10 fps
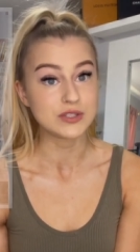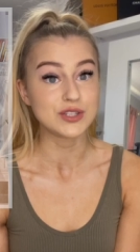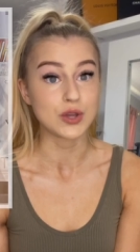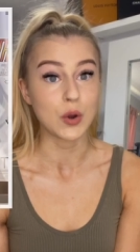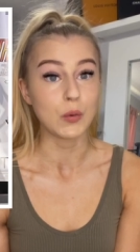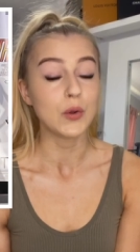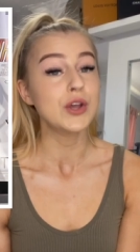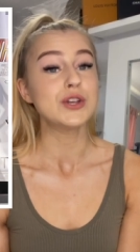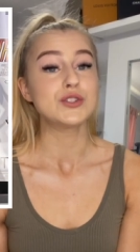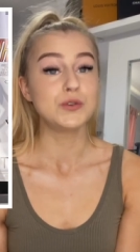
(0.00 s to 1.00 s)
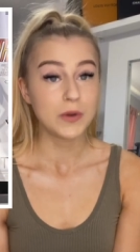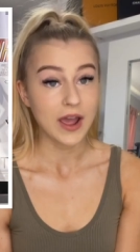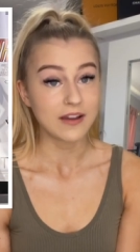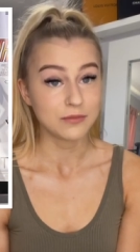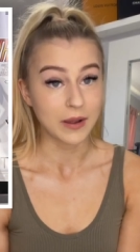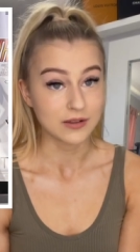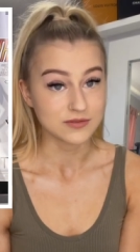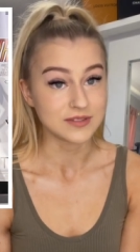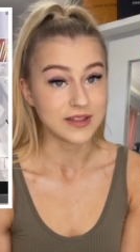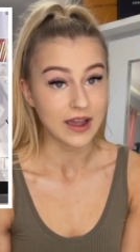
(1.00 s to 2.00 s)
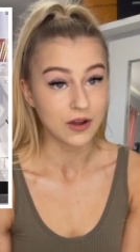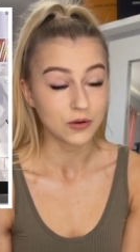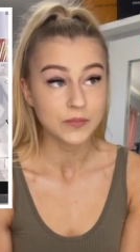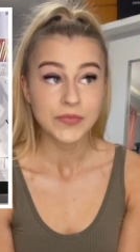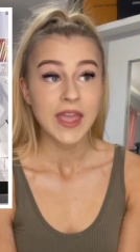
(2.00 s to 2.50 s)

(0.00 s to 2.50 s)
so 2.5 pounds down,